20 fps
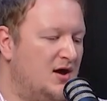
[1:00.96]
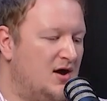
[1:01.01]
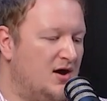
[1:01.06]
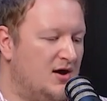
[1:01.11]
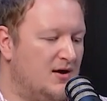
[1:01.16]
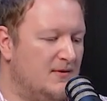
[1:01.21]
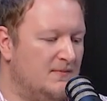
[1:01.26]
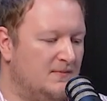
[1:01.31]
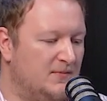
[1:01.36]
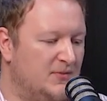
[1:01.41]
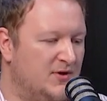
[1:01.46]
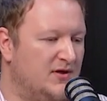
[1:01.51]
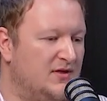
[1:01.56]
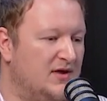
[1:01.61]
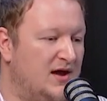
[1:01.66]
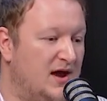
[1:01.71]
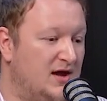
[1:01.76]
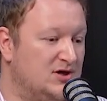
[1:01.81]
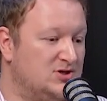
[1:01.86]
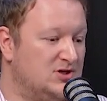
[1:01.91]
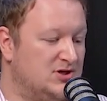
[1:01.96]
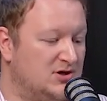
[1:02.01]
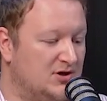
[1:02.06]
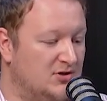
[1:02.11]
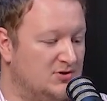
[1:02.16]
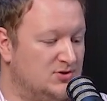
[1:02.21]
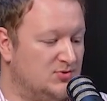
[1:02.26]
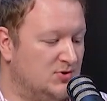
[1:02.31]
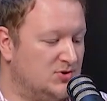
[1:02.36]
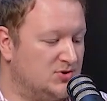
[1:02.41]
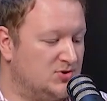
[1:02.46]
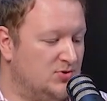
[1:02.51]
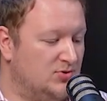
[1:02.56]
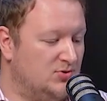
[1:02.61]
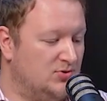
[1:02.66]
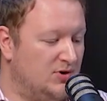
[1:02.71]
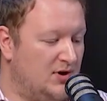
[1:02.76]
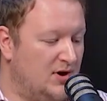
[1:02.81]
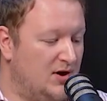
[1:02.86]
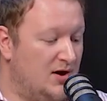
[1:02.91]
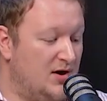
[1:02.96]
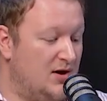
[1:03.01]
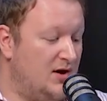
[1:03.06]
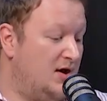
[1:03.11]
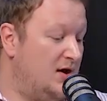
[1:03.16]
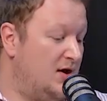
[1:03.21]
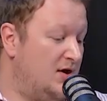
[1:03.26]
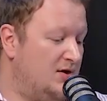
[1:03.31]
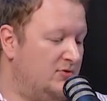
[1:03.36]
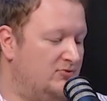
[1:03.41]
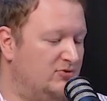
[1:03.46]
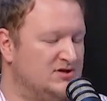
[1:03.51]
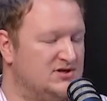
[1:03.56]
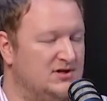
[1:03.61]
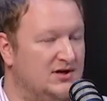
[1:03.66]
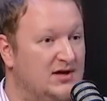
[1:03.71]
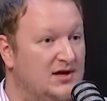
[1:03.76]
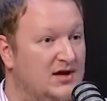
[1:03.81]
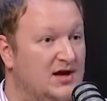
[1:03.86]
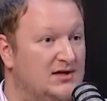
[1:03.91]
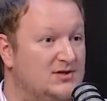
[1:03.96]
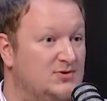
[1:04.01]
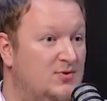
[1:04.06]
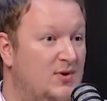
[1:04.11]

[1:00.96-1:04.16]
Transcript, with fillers: Um, that they actually go to what's called, uh, I heard recently, a